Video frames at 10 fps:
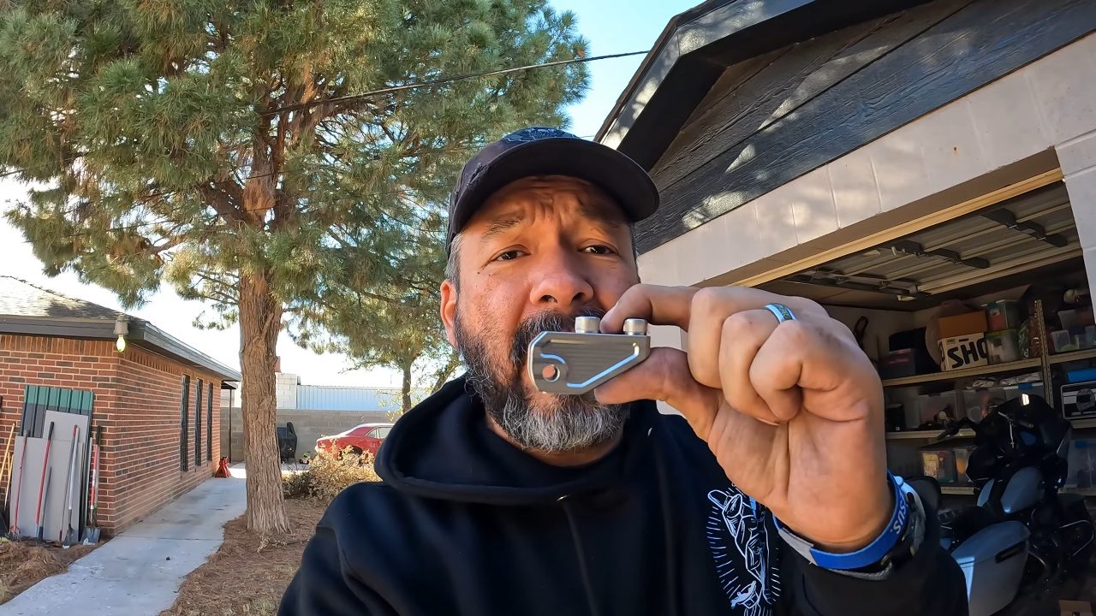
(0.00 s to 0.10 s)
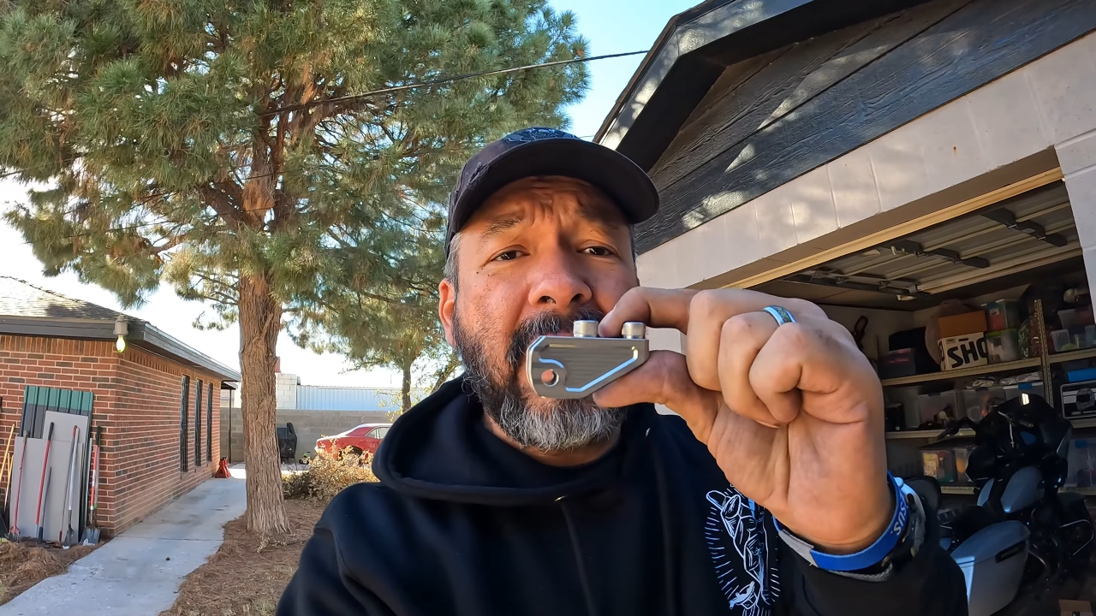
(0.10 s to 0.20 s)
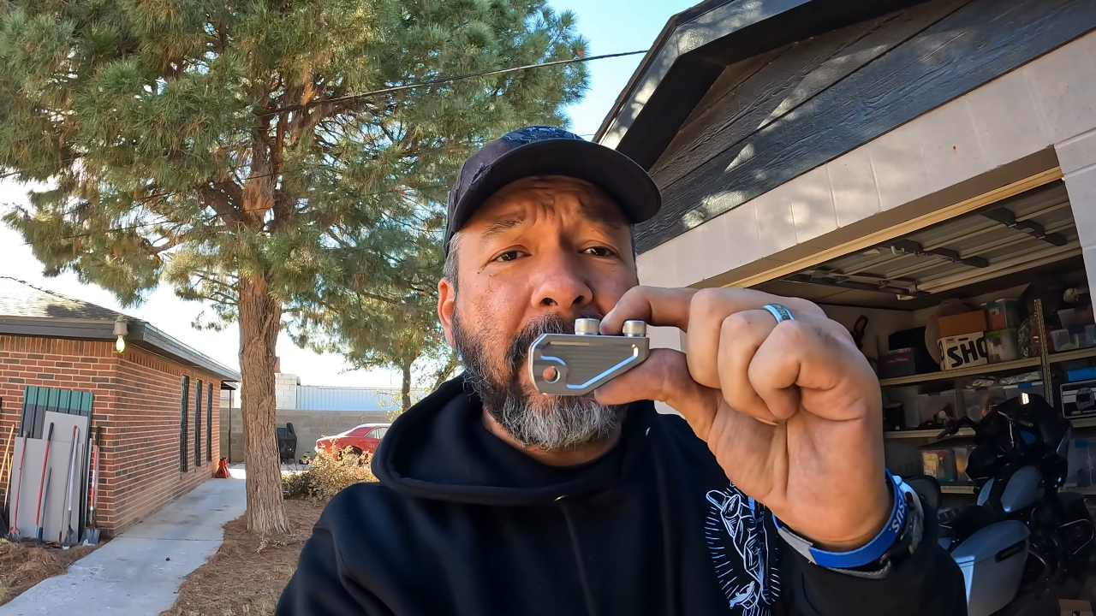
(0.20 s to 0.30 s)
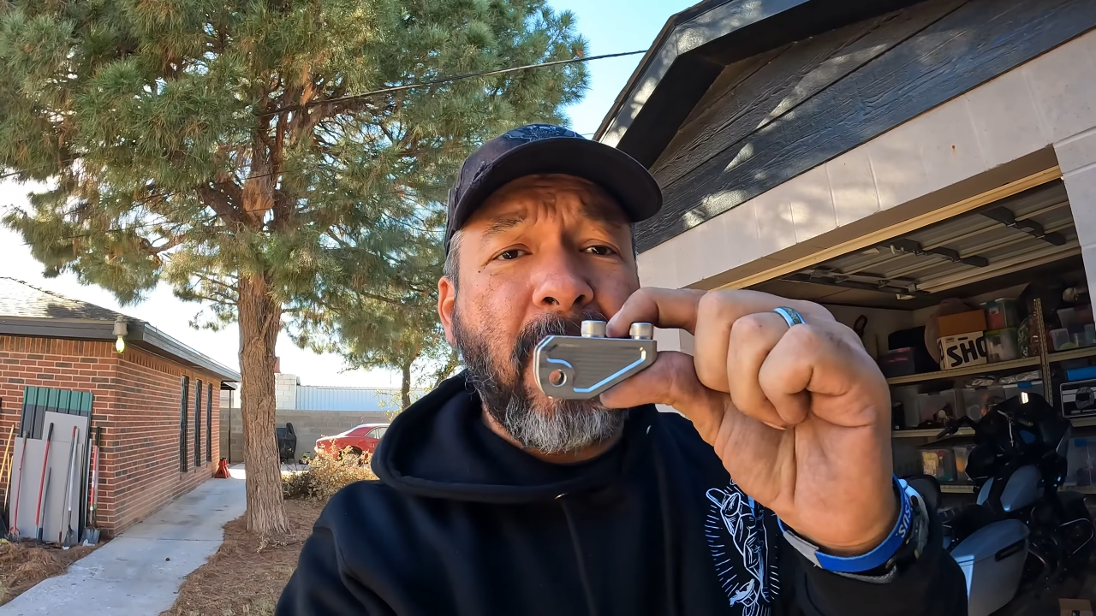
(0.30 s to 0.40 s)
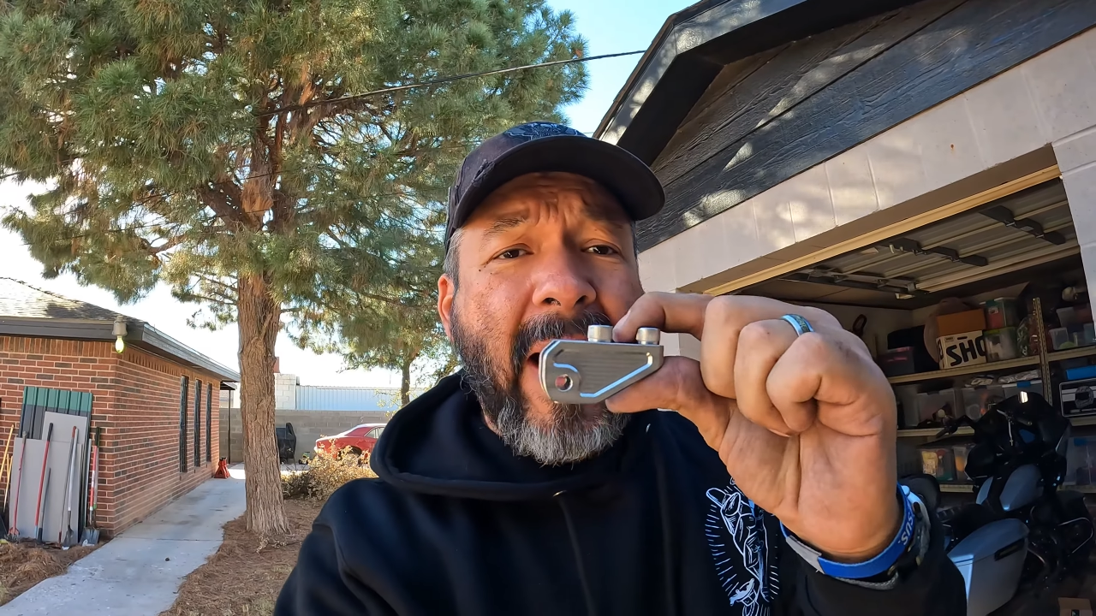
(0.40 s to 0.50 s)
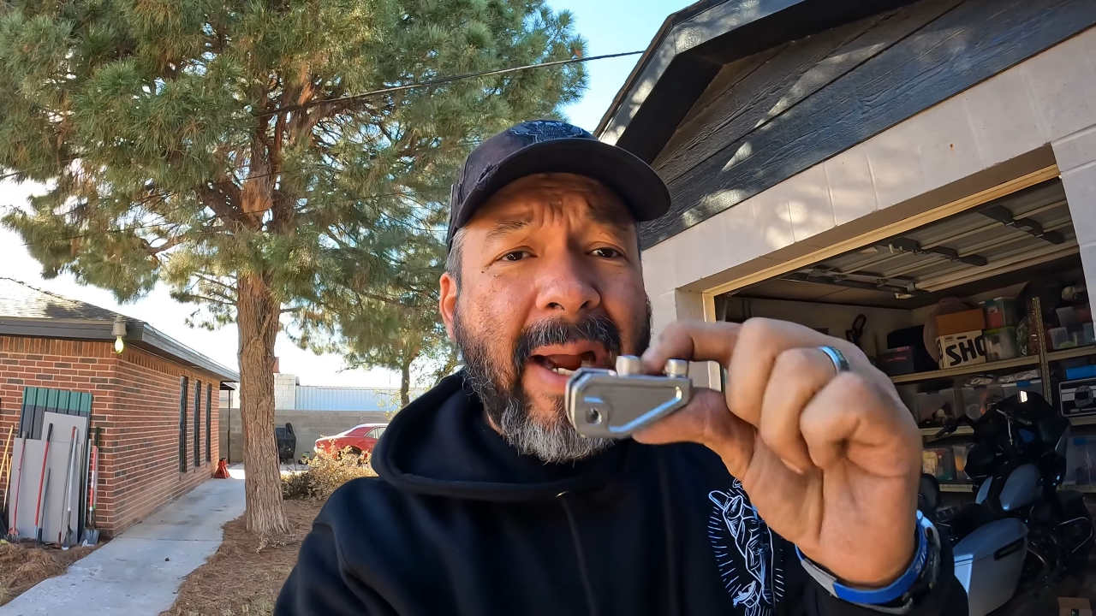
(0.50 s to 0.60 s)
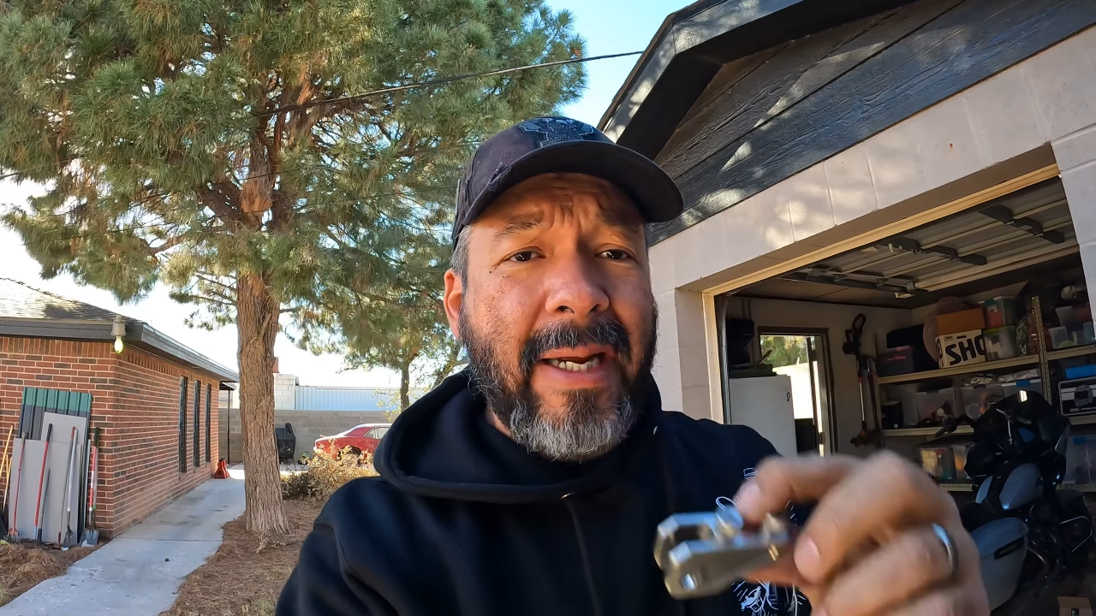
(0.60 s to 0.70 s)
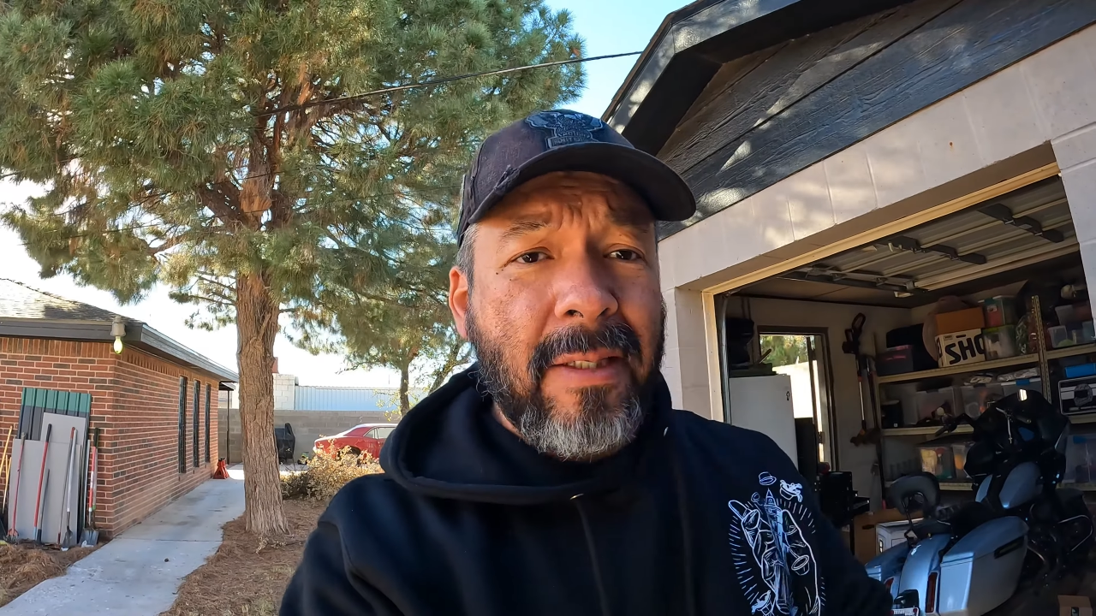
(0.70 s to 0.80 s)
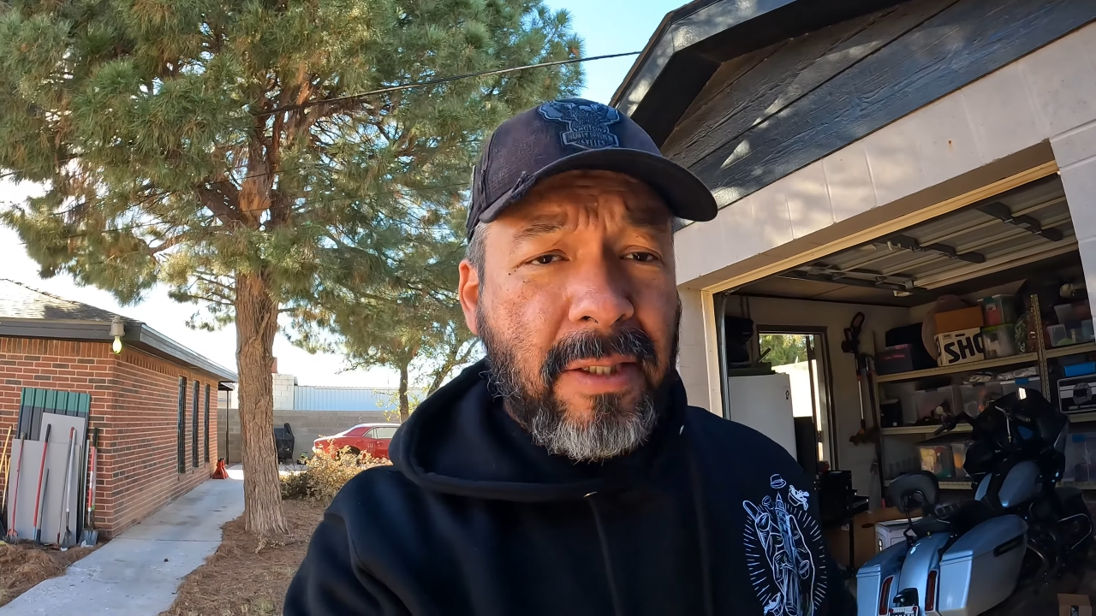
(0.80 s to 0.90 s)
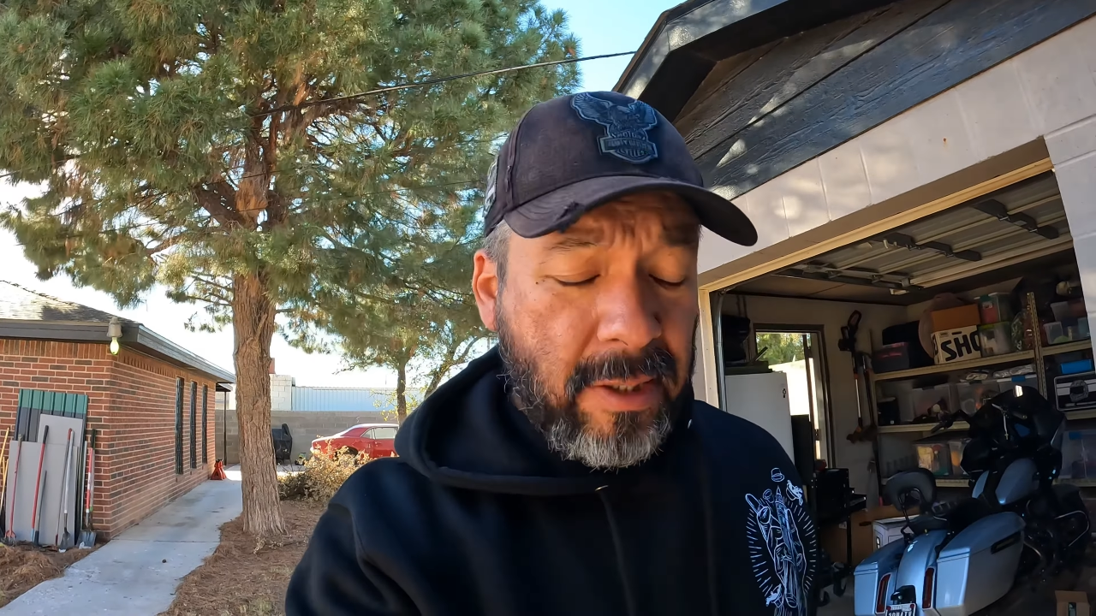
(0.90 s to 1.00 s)
these
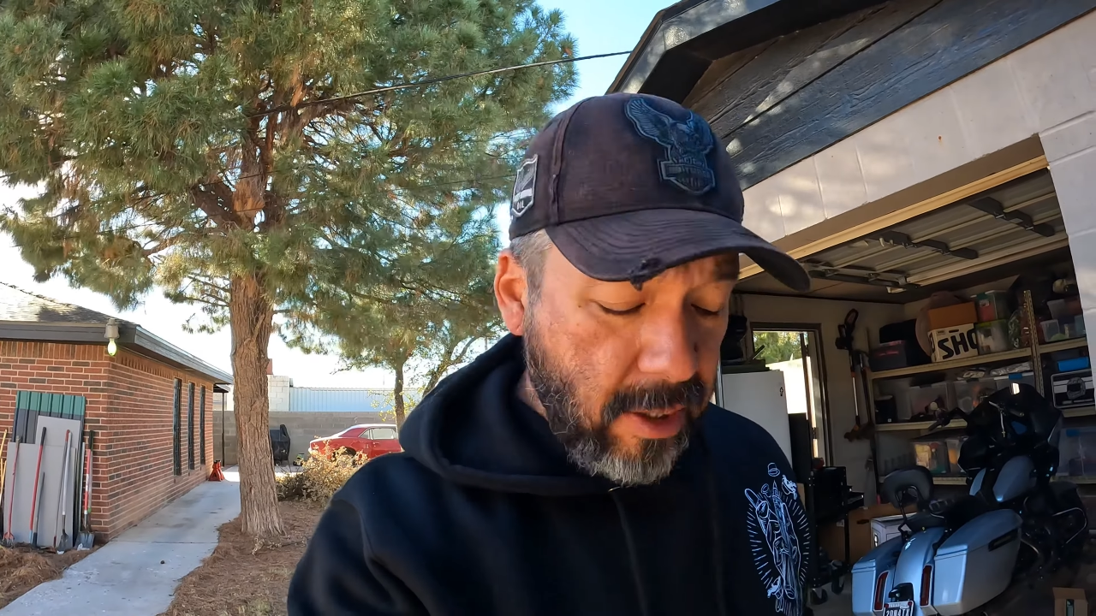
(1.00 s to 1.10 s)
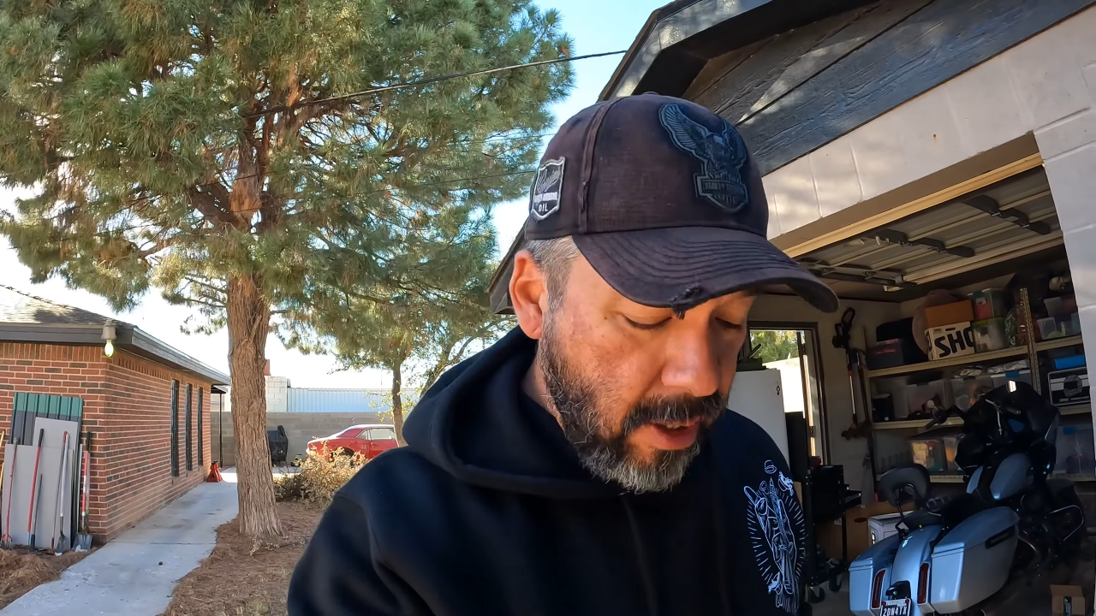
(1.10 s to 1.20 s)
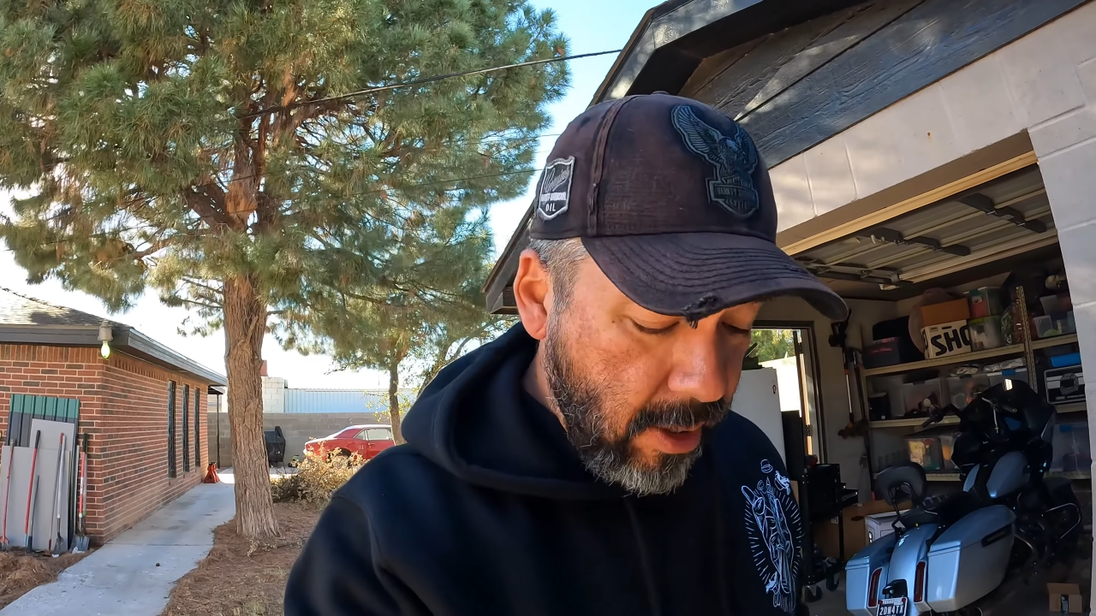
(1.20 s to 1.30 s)
brackets